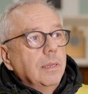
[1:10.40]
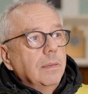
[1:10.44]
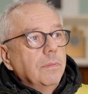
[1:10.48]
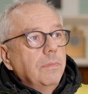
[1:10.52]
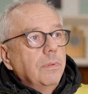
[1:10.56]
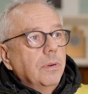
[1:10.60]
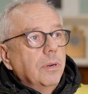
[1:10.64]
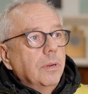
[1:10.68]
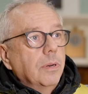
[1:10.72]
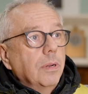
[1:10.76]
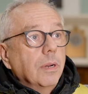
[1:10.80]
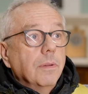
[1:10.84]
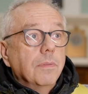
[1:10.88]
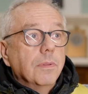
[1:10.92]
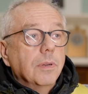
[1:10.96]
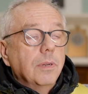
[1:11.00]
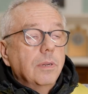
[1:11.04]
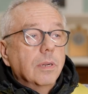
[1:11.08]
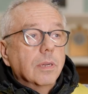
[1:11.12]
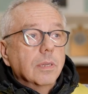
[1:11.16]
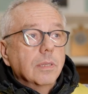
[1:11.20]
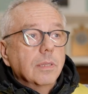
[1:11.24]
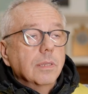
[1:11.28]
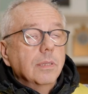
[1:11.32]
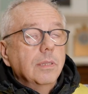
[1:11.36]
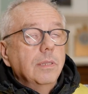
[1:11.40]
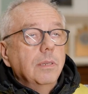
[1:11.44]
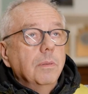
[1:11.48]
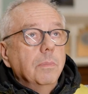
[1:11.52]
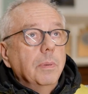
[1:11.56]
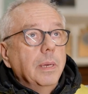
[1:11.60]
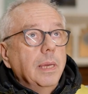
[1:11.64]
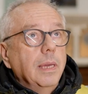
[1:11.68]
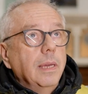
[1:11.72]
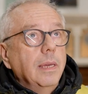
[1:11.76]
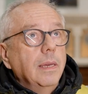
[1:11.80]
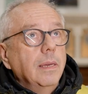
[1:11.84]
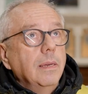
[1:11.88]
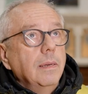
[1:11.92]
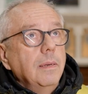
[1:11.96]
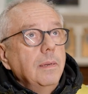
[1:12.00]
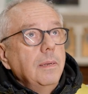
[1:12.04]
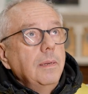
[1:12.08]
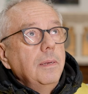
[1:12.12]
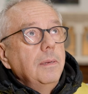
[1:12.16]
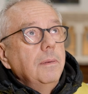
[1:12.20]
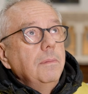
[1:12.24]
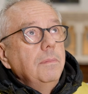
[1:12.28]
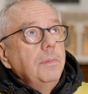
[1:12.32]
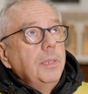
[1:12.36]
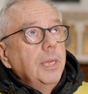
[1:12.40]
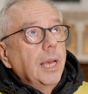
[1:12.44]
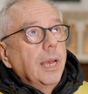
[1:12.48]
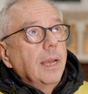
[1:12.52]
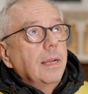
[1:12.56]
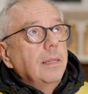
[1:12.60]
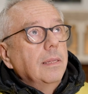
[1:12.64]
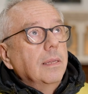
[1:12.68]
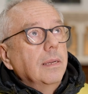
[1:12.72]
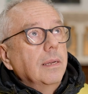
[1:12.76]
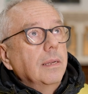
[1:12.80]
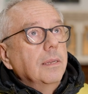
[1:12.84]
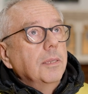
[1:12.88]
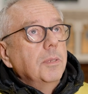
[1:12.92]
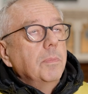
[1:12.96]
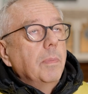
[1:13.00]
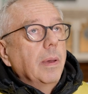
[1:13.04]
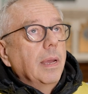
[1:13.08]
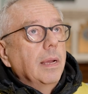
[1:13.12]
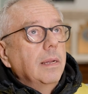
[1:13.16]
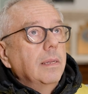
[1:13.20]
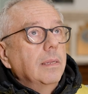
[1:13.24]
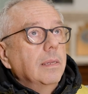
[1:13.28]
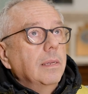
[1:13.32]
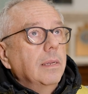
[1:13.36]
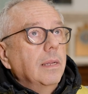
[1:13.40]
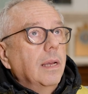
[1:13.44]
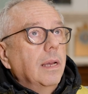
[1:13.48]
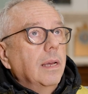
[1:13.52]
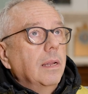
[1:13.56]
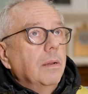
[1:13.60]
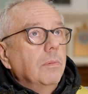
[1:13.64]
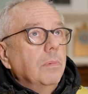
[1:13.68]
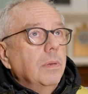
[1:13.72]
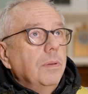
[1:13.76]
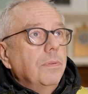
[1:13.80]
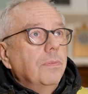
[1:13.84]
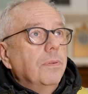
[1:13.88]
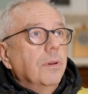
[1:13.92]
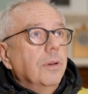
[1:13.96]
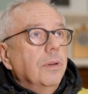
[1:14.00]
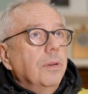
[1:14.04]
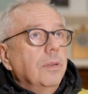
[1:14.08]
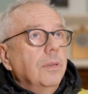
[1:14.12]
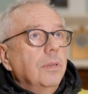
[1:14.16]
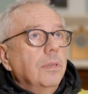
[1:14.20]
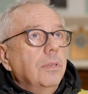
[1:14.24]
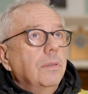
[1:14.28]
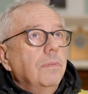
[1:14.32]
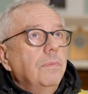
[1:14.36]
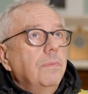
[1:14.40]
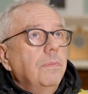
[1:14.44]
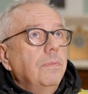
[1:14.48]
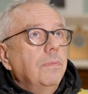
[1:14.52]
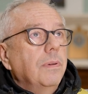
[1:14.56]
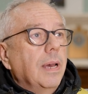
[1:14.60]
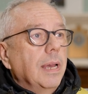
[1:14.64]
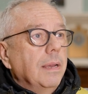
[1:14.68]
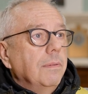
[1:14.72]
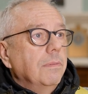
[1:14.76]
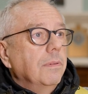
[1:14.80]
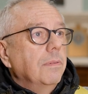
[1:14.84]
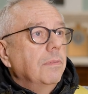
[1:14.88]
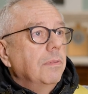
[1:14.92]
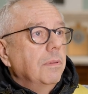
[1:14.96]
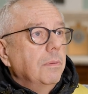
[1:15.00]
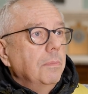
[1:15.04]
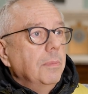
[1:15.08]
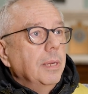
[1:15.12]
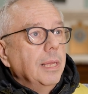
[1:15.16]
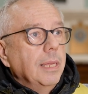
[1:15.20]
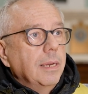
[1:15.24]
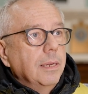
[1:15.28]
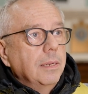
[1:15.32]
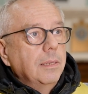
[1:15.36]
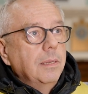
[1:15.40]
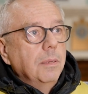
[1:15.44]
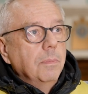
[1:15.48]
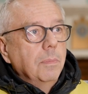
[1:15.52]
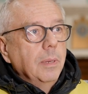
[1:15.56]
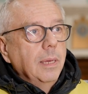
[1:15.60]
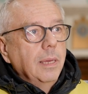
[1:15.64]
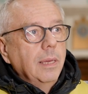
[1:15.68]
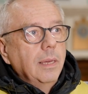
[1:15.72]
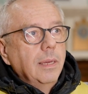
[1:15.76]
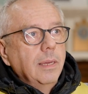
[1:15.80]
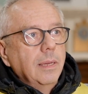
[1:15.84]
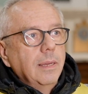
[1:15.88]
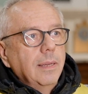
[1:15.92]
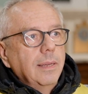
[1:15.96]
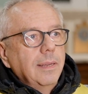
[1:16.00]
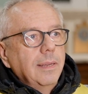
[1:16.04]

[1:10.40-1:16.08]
and for all of the trusses to be checked and inspected. And we found five of them needed to be